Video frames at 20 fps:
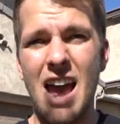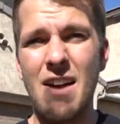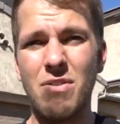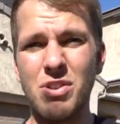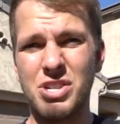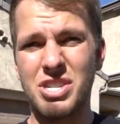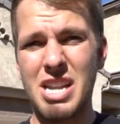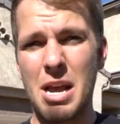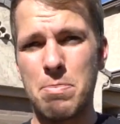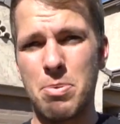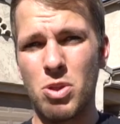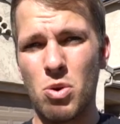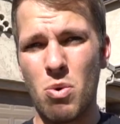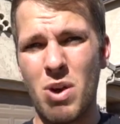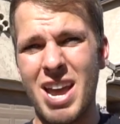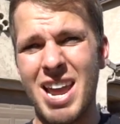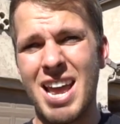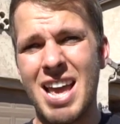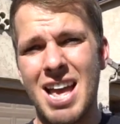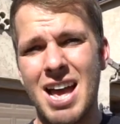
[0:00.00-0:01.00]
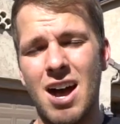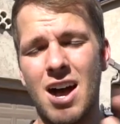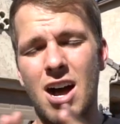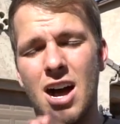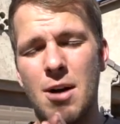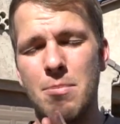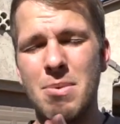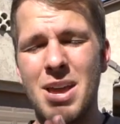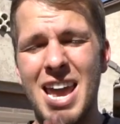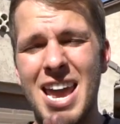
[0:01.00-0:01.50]
every step of the way.
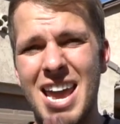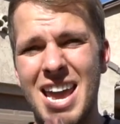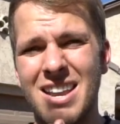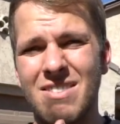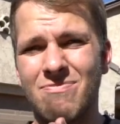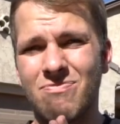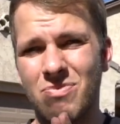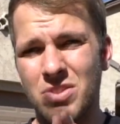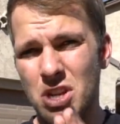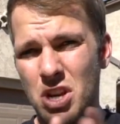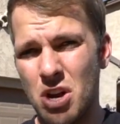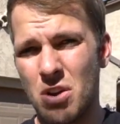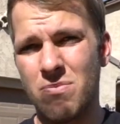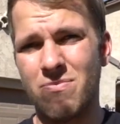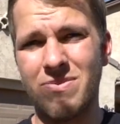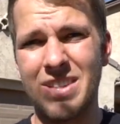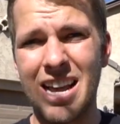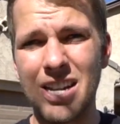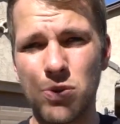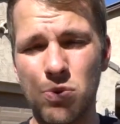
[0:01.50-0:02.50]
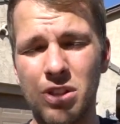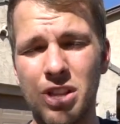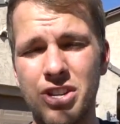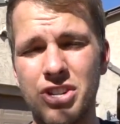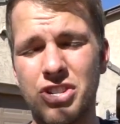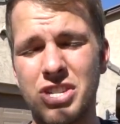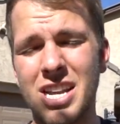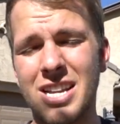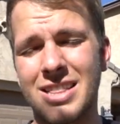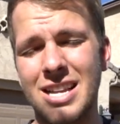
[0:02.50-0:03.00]
And that's really
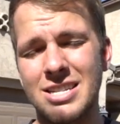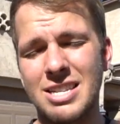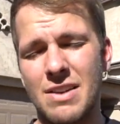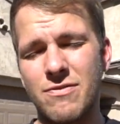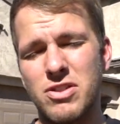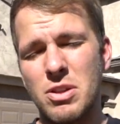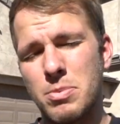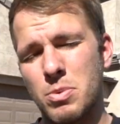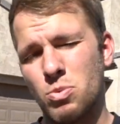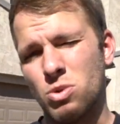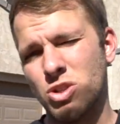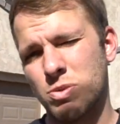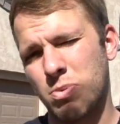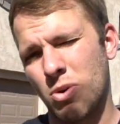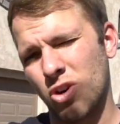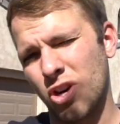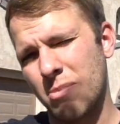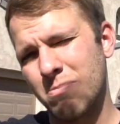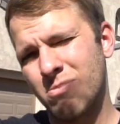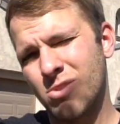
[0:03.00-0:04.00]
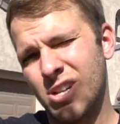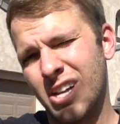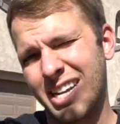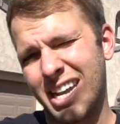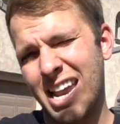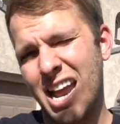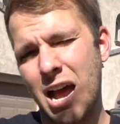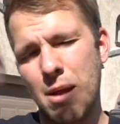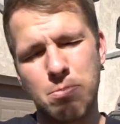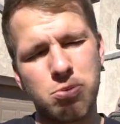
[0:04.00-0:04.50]
just it. That's that Flipping Wheels program. Click
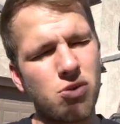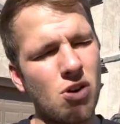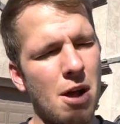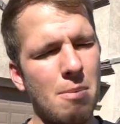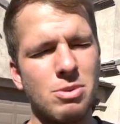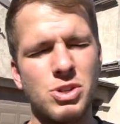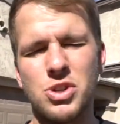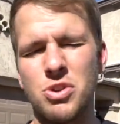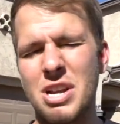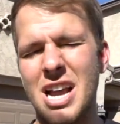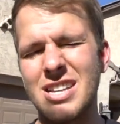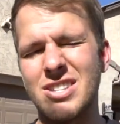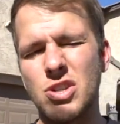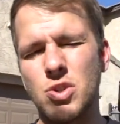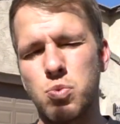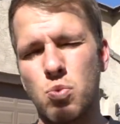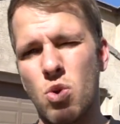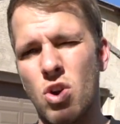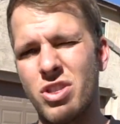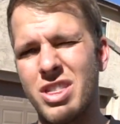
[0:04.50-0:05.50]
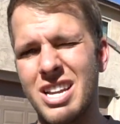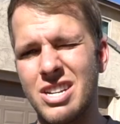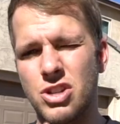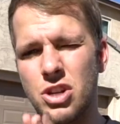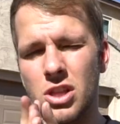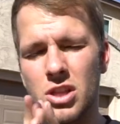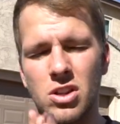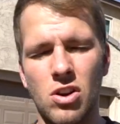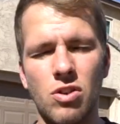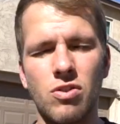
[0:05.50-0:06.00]
it. I promise you guys it's worth it
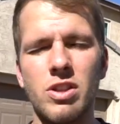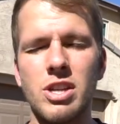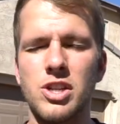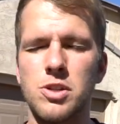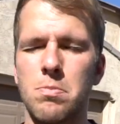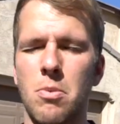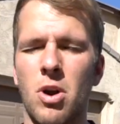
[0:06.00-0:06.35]
to learn this